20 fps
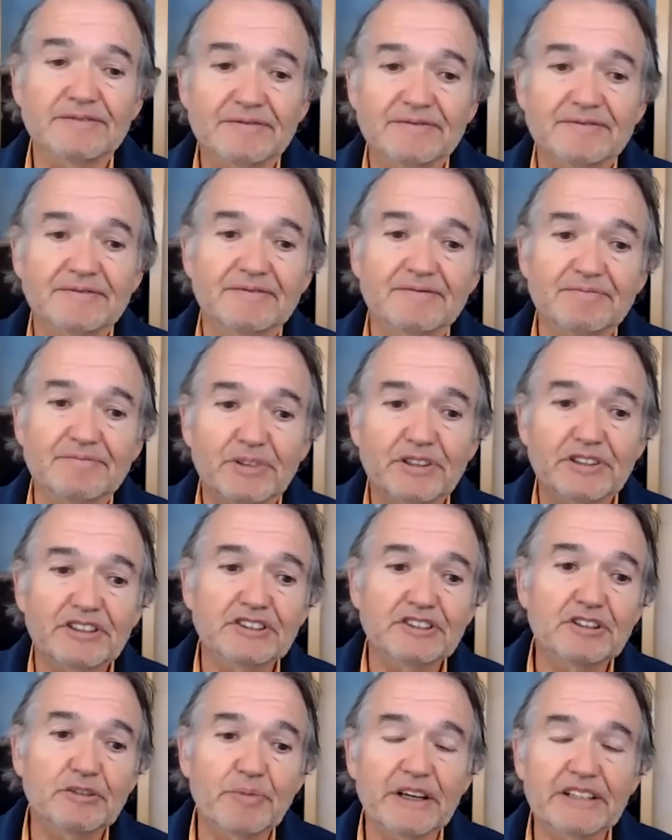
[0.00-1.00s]

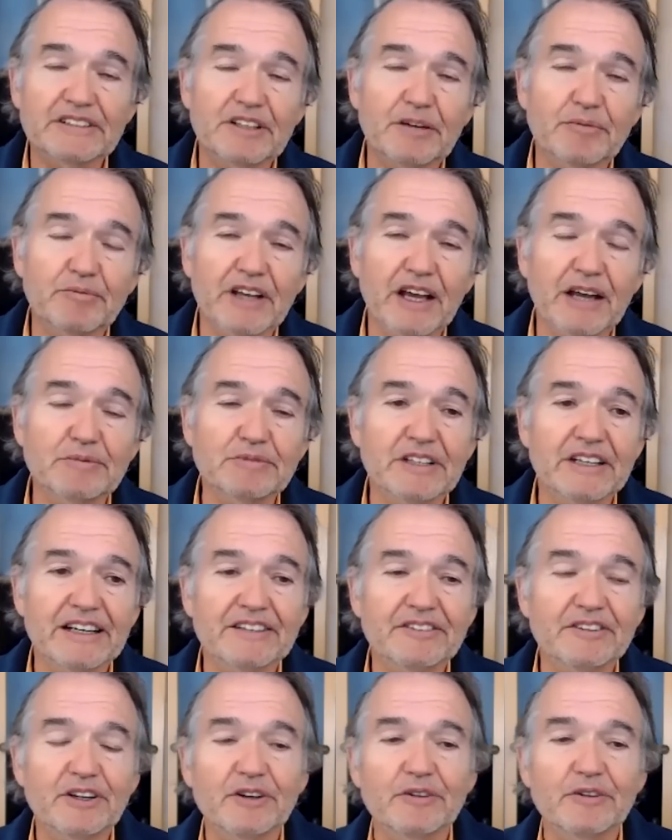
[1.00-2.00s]
Participate sometimes in it
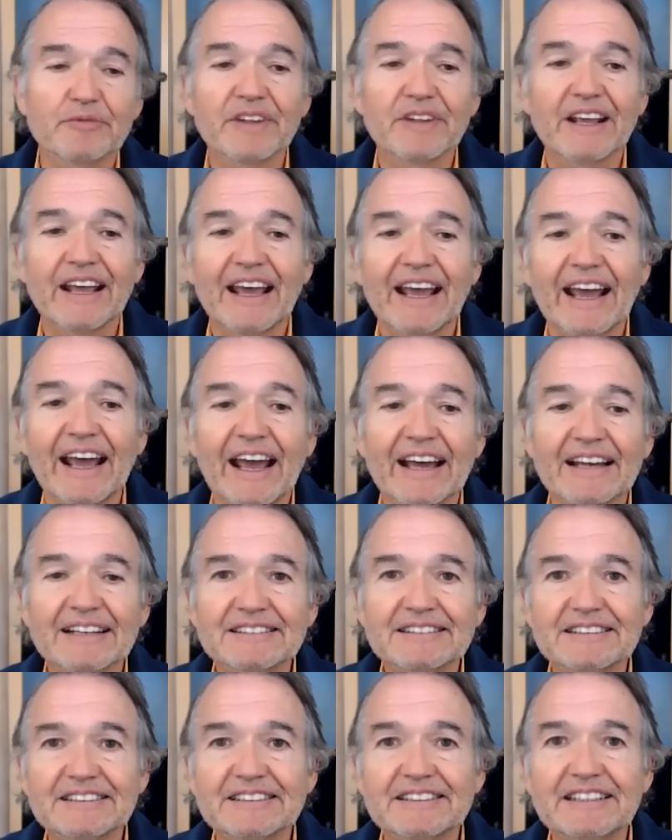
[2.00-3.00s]
too. And
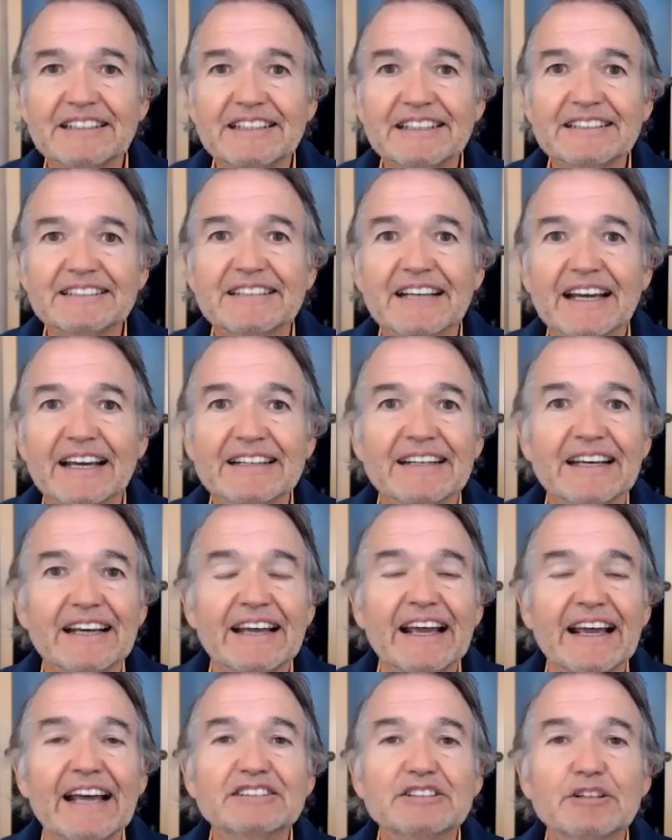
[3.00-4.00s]
she said,
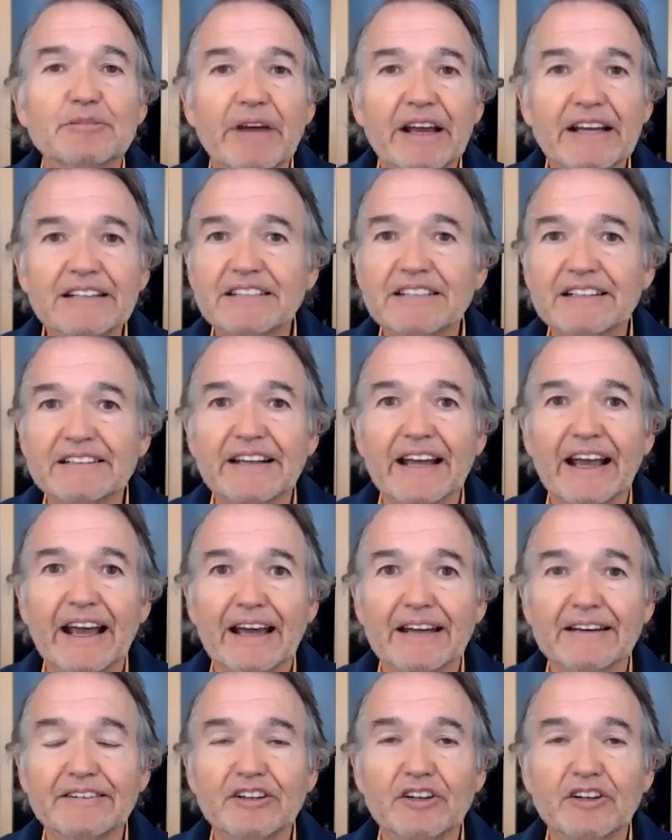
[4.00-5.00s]
It's amazing, Dad.
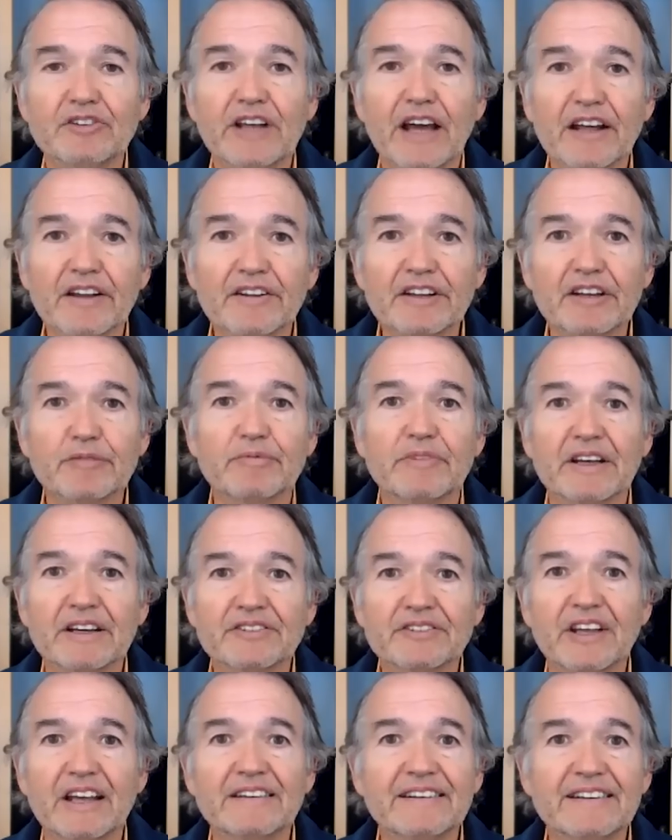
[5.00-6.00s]
You tell them this
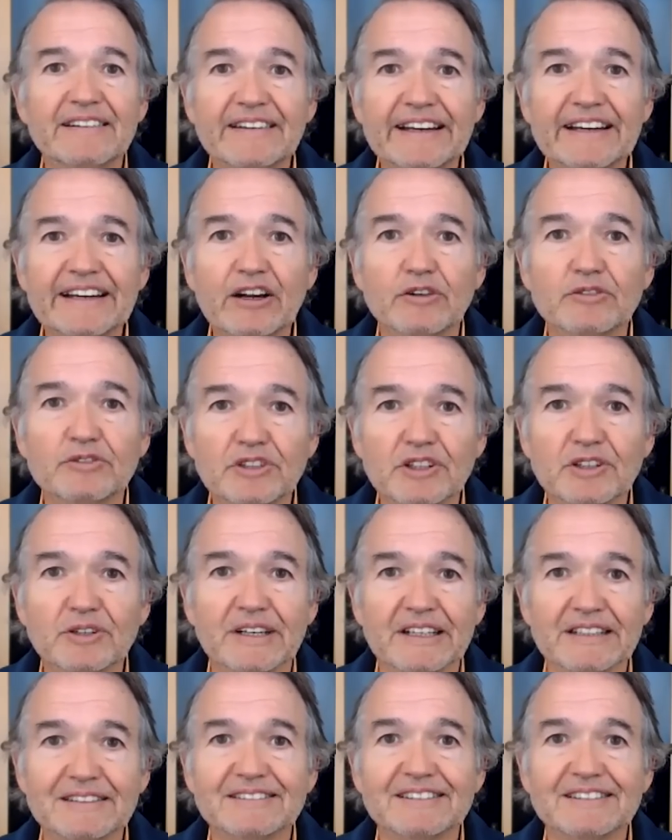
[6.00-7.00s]
and then they don't do it.
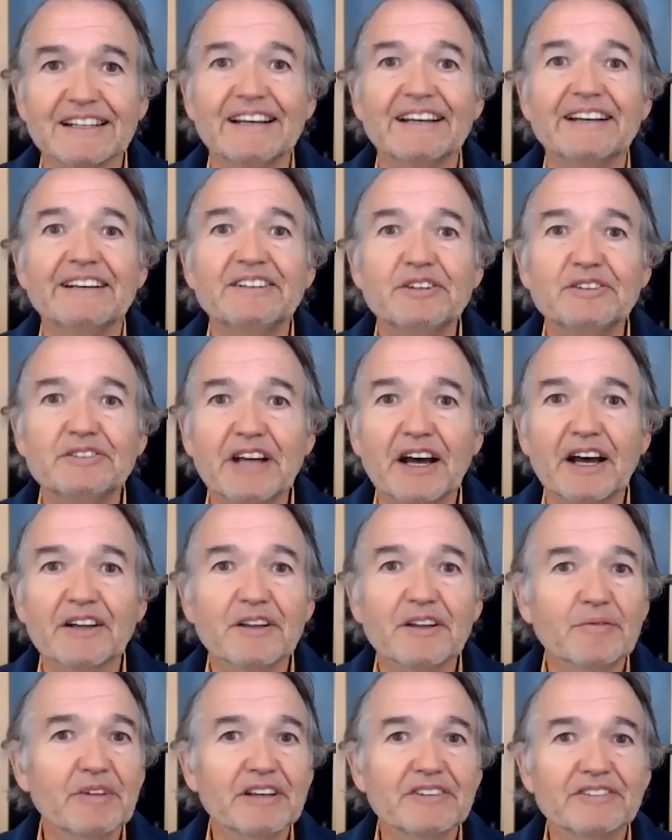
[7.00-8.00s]
You tell them
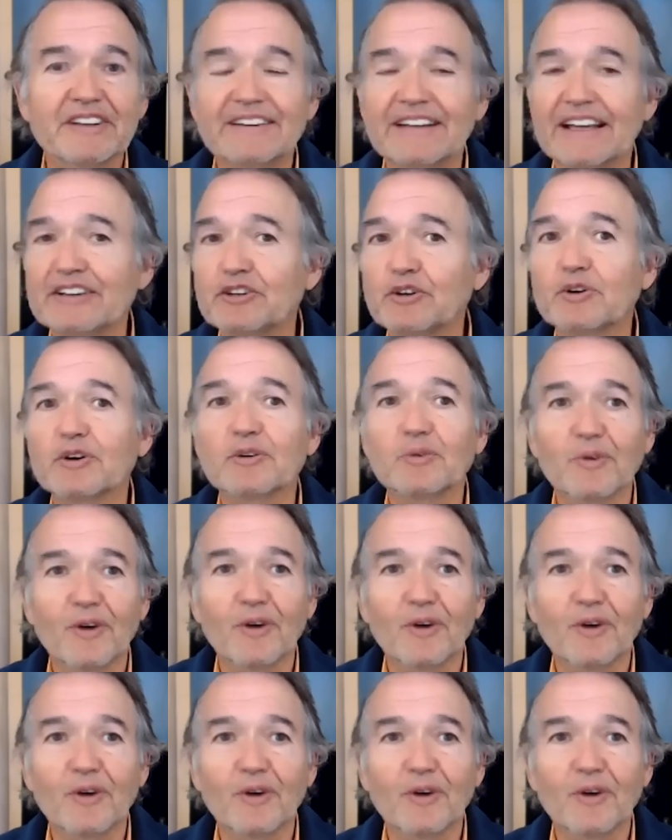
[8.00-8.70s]
this and they do it wrong.